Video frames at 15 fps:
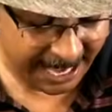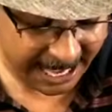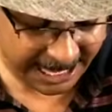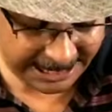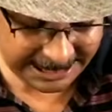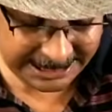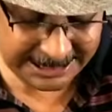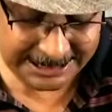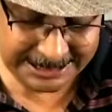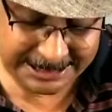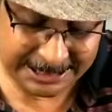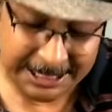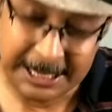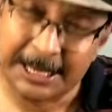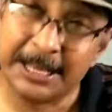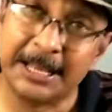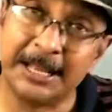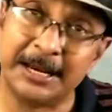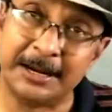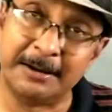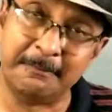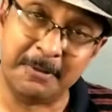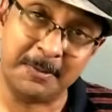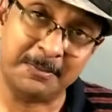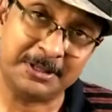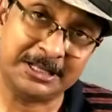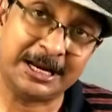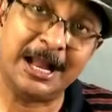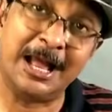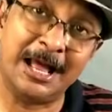and remember
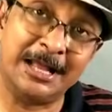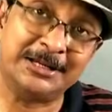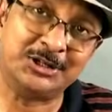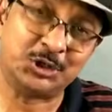the cards